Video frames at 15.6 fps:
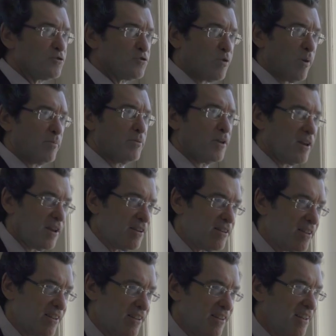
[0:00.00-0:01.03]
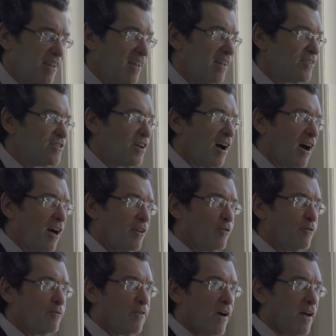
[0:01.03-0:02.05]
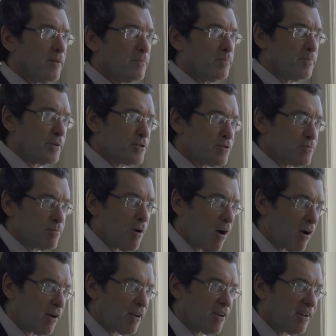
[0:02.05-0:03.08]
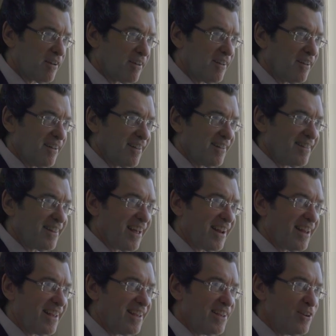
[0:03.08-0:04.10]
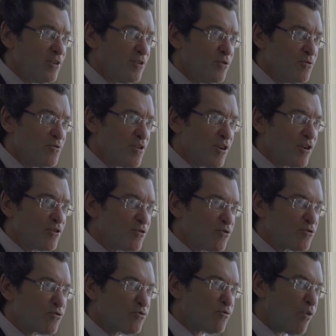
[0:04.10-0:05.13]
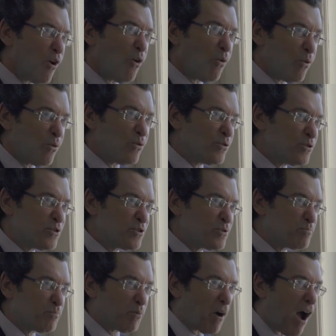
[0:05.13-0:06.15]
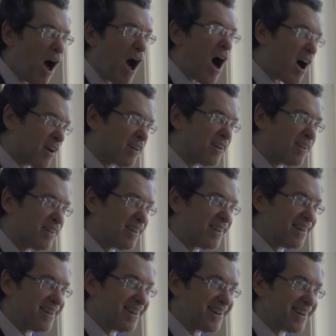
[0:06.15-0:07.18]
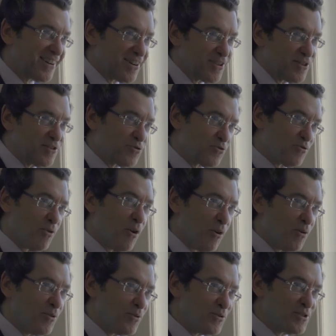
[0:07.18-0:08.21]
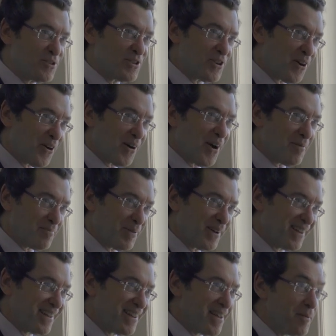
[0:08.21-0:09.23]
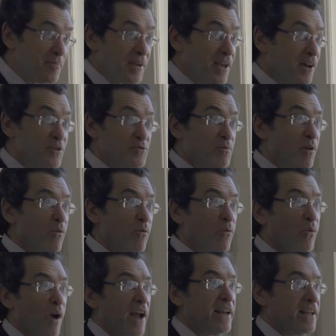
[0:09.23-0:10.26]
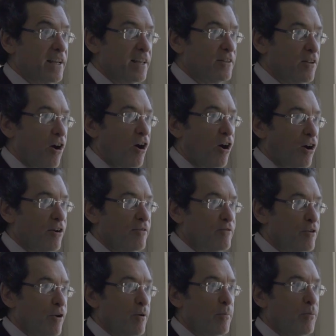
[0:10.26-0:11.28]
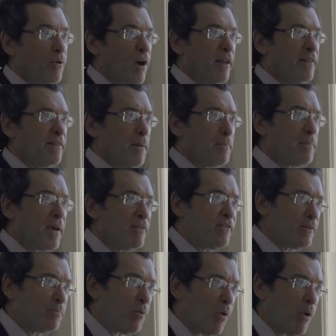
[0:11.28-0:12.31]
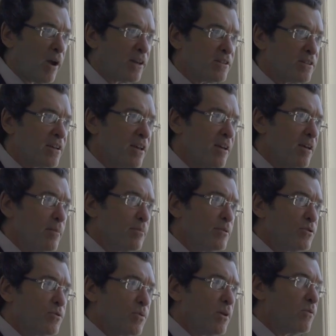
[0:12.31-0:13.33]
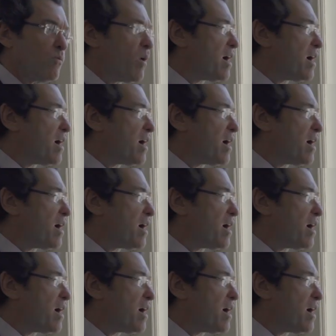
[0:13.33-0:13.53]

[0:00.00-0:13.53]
attributed to Otto von Bismarck that he who controls Prague controls Europe, because we're right in the heart of Europe. We're on the pivot point between